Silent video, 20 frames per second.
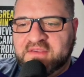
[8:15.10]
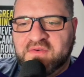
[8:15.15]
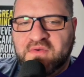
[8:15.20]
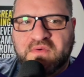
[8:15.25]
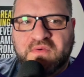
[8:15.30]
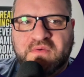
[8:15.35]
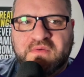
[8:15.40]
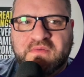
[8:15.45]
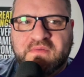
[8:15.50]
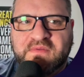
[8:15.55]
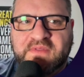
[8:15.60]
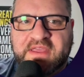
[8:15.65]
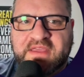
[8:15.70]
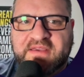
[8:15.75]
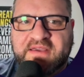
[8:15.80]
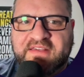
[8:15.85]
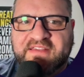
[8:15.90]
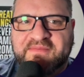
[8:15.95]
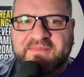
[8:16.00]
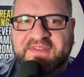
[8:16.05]
cool like
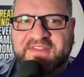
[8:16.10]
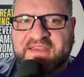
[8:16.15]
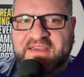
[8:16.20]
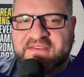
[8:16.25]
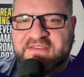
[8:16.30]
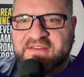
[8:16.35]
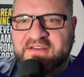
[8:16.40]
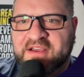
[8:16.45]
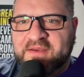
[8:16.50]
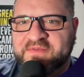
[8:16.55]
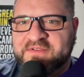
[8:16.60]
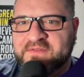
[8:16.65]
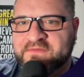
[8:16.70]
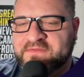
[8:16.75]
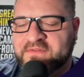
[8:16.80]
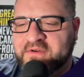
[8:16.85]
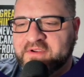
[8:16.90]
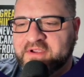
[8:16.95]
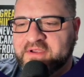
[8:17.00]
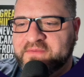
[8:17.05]
customization option
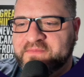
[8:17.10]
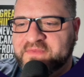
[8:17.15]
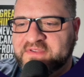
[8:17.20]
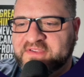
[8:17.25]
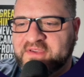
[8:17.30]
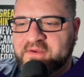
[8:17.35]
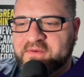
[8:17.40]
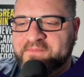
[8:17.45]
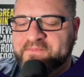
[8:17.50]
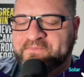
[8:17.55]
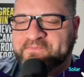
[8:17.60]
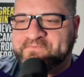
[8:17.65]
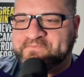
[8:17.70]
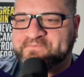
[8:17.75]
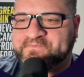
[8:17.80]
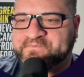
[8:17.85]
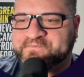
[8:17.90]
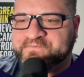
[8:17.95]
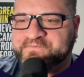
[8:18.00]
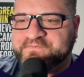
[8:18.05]
for you. So
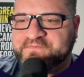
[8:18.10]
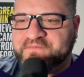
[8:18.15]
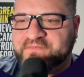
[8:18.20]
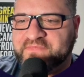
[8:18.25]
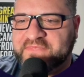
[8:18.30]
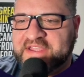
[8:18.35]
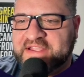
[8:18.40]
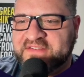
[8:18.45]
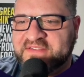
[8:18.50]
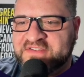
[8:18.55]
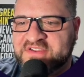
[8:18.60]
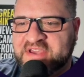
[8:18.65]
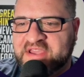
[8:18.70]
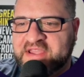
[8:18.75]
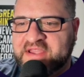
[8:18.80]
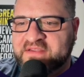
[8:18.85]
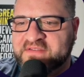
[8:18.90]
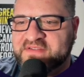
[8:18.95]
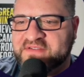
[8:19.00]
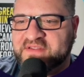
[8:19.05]
that's
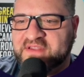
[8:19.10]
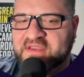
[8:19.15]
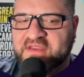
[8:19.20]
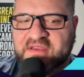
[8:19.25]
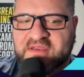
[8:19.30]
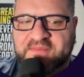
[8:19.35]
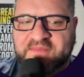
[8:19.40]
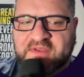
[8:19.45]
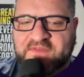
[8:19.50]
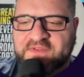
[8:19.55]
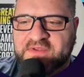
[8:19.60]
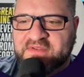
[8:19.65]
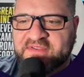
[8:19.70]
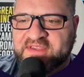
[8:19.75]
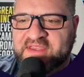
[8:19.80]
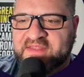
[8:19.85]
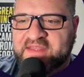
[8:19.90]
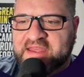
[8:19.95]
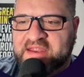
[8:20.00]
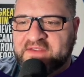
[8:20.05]
changed. If you
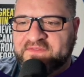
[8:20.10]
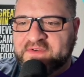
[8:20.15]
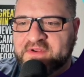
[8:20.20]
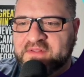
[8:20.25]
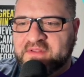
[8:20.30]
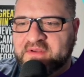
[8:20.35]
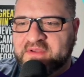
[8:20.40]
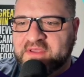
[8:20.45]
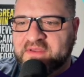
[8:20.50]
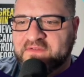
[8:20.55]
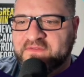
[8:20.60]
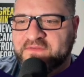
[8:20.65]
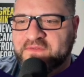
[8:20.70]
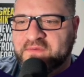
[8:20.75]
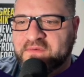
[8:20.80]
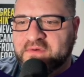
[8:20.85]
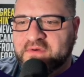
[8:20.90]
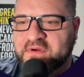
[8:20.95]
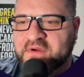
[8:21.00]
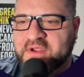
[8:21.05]
see that, if you're looking
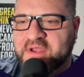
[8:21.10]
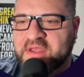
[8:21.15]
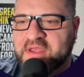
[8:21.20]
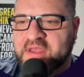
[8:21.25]
for,